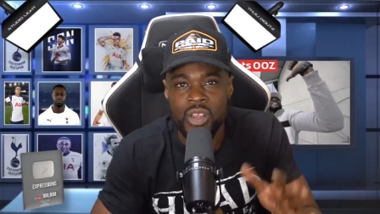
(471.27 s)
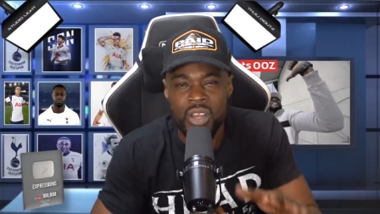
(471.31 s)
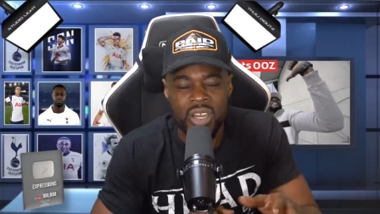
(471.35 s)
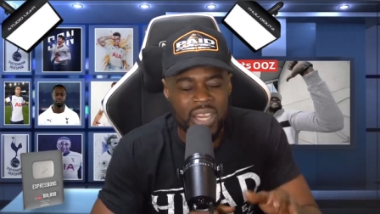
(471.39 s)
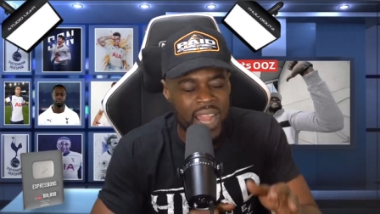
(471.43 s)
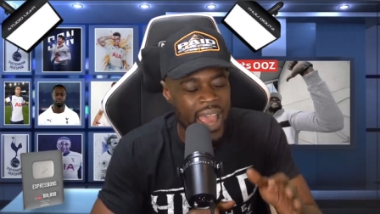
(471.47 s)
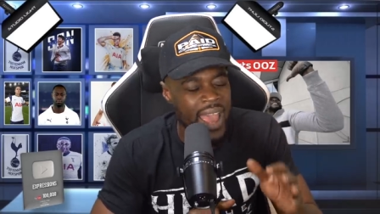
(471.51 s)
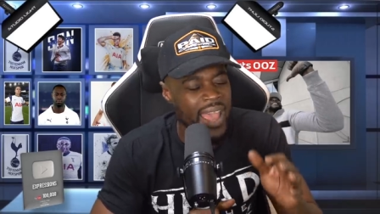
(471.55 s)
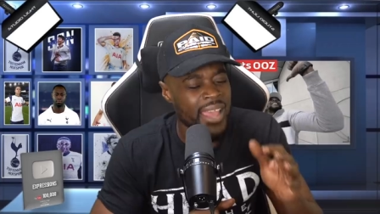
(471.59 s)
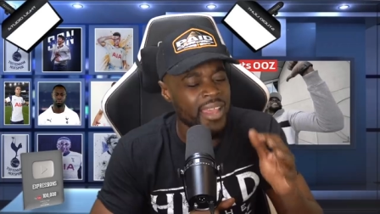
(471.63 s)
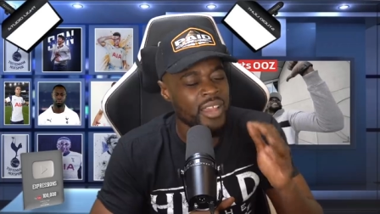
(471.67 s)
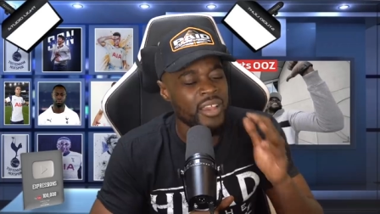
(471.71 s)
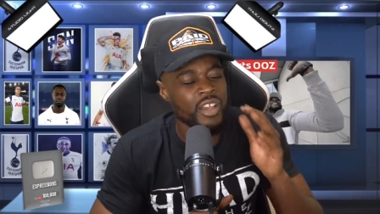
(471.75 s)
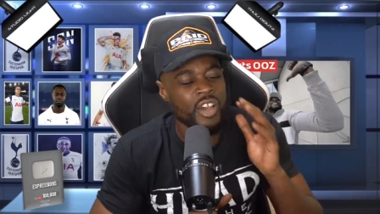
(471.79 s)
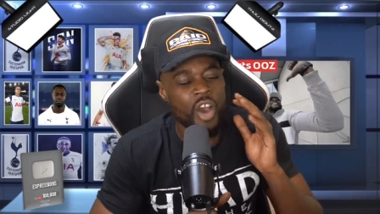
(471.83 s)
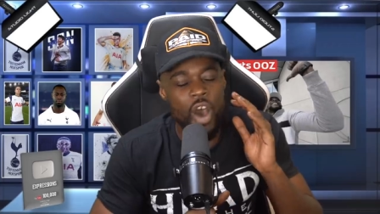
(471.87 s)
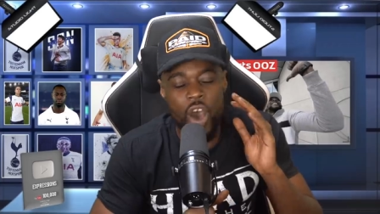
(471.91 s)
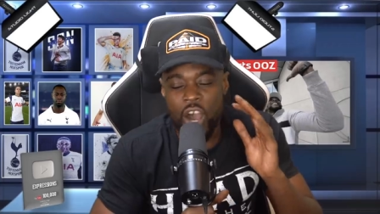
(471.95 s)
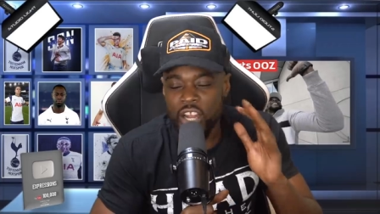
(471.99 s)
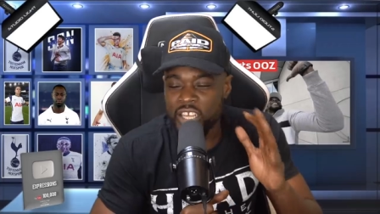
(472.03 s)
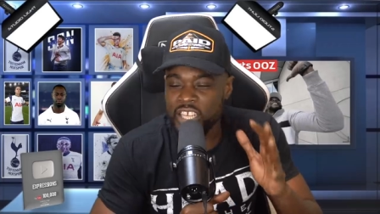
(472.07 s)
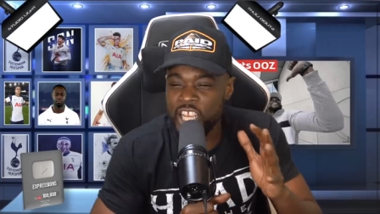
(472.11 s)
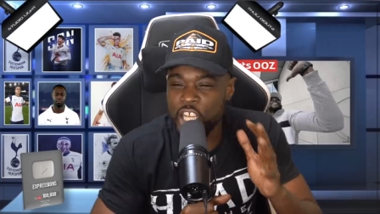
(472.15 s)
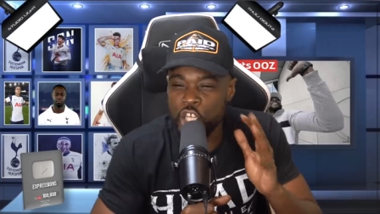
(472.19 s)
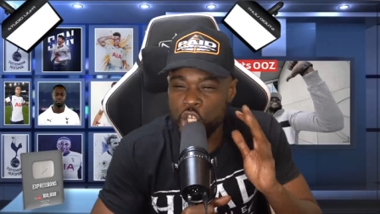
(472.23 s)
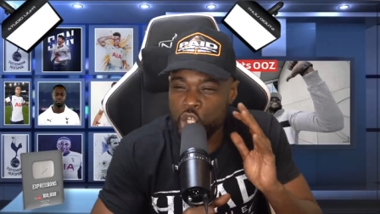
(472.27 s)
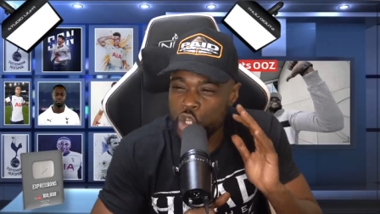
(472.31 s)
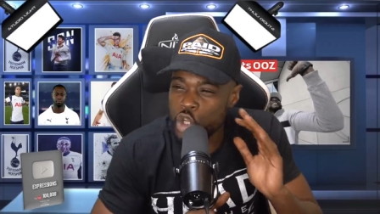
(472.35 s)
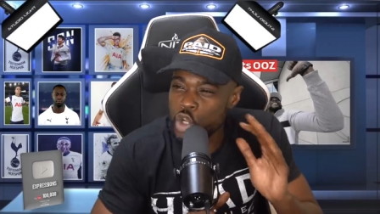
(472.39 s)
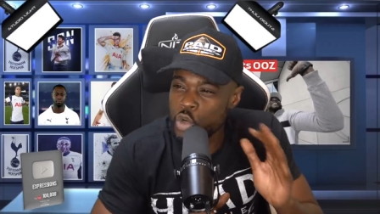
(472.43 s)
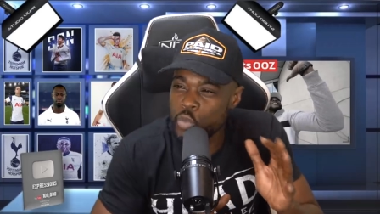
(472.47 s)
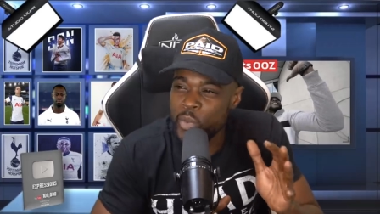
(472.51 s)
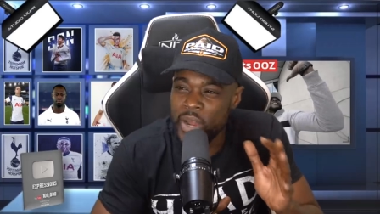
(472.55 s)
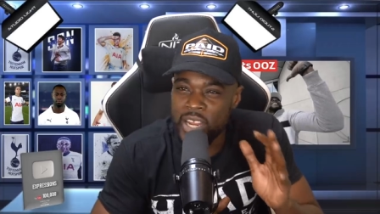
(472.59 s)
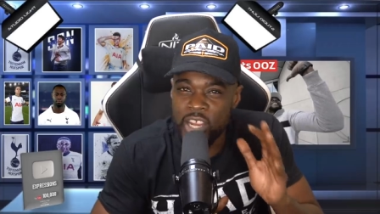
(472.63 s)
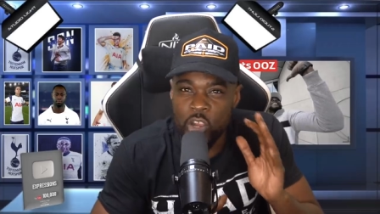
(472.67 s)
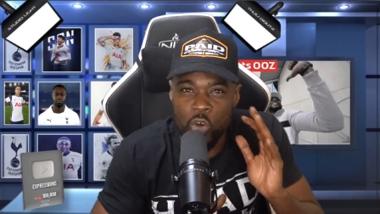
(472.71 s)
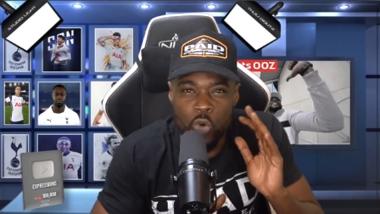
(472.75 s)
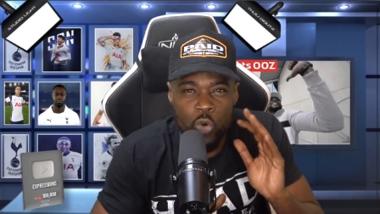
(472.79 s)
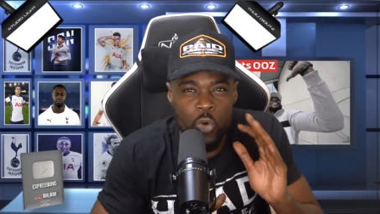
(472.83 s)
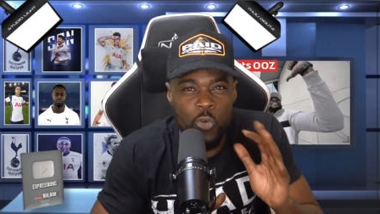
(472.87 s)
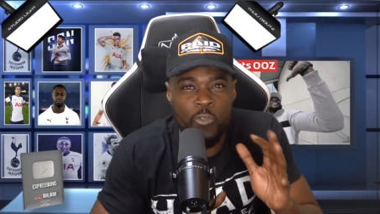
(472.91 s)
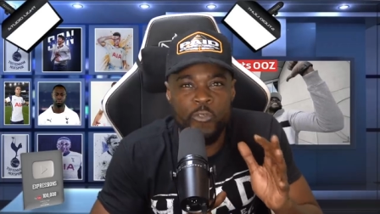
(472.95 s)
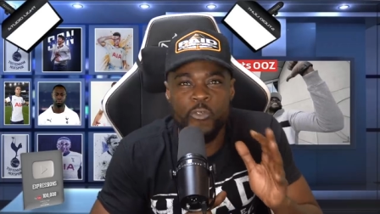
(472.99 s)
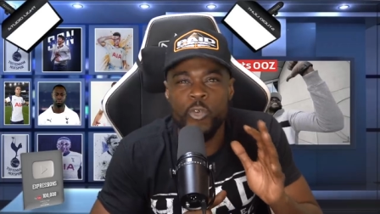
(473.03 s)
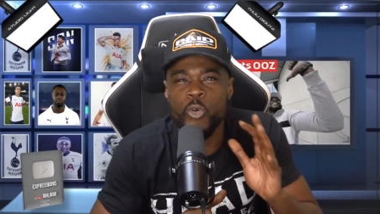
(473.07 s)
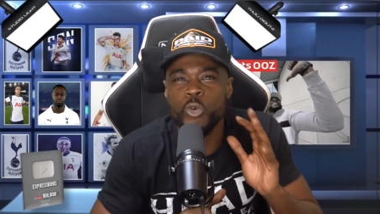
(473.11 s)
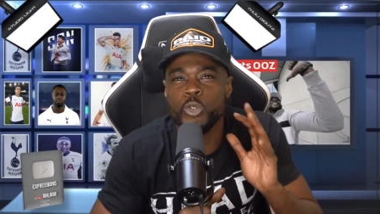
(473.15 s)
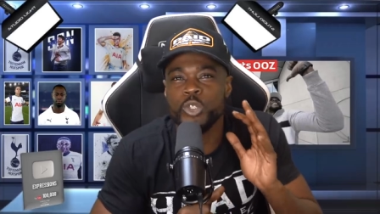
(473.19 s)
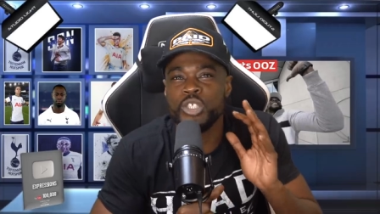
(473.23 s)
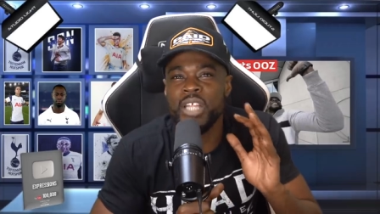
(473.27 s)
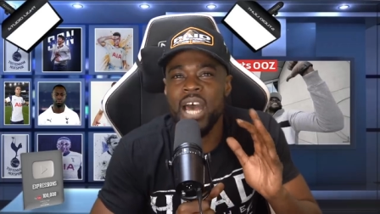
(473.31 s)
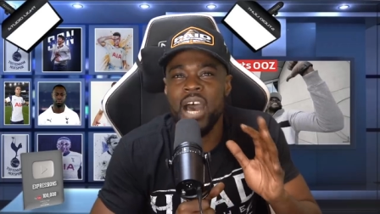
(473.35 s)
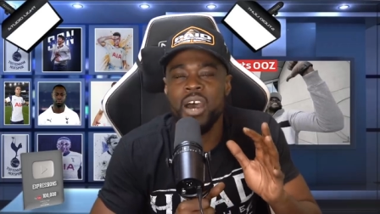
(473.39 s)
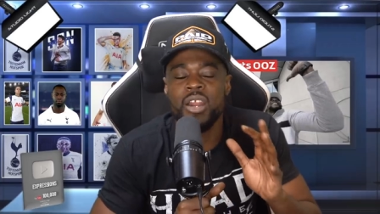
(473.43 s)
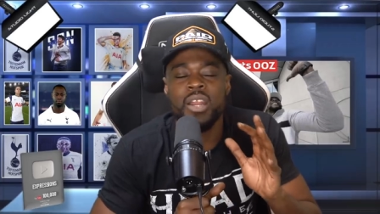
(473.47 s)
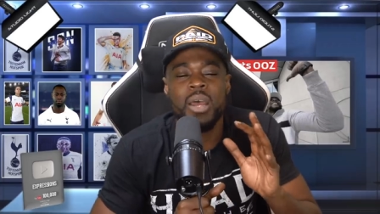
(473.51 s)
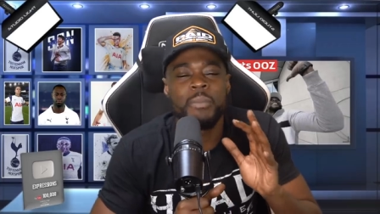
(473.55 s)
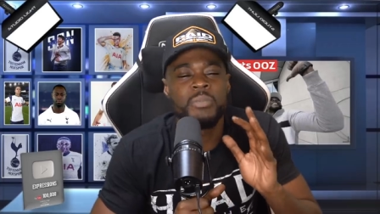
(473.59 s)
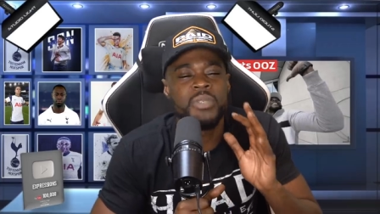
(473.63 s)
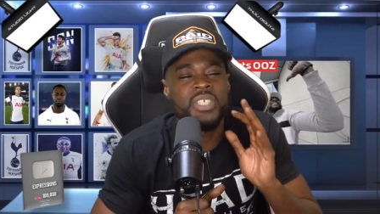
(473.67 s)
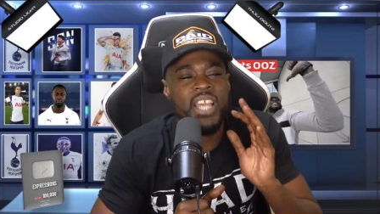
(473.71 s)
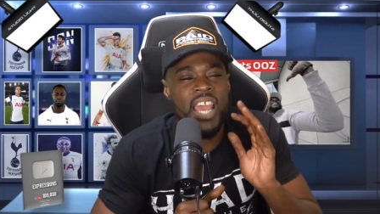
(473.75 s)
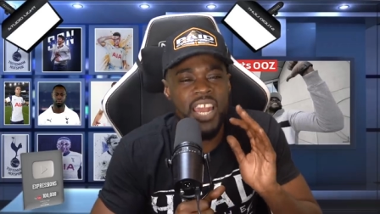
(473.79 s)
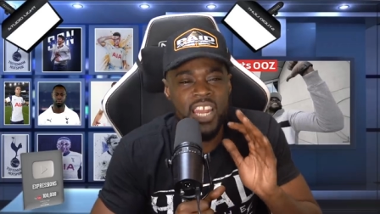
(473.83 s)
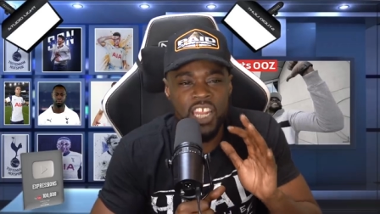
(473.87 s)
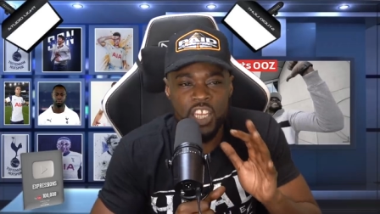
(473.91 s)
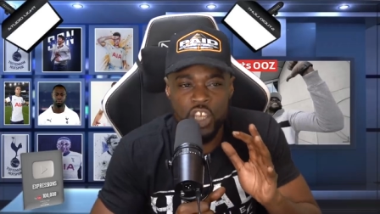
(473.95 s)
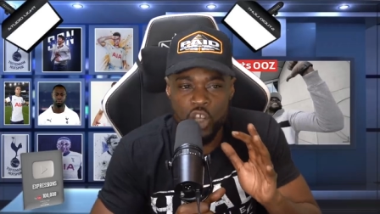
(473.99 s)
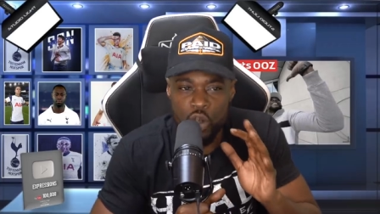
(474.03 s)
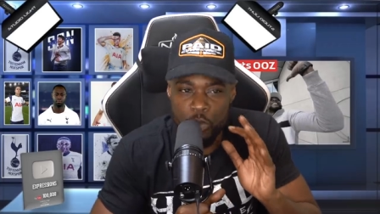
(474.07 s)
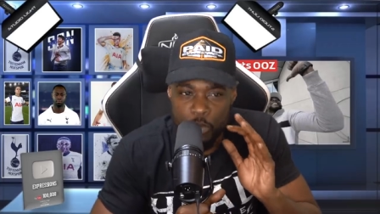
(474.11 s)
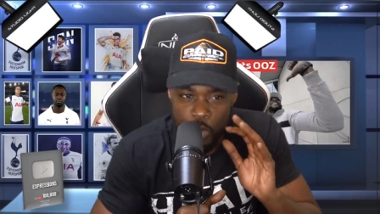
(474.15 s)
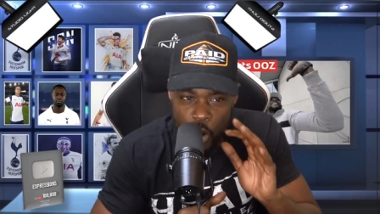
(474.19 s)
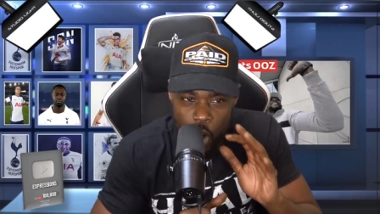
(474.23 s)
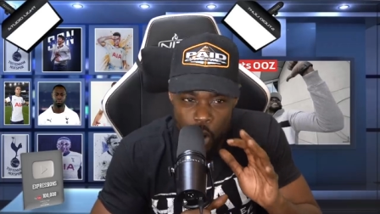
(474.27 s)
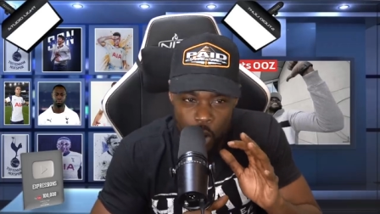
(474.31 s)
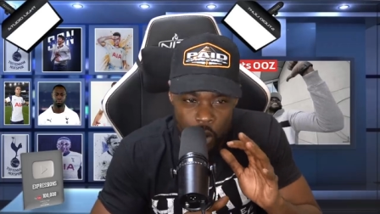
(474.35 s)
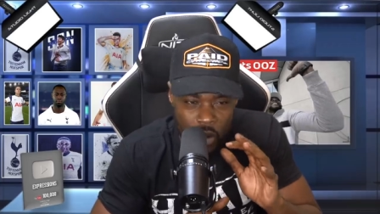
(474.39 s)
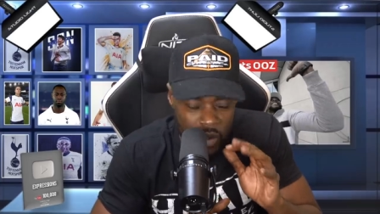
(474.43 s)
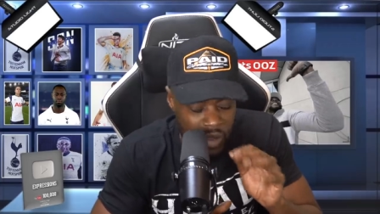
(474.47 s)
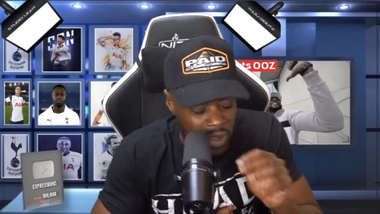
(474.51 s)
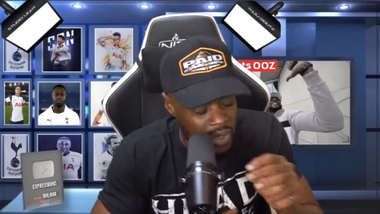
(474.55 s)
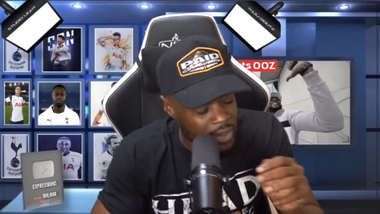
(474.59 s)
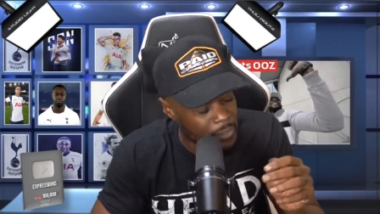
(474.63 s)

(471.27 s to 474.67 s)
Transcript: Like Kanye's tune when it all falls down. I'm telling you, bro.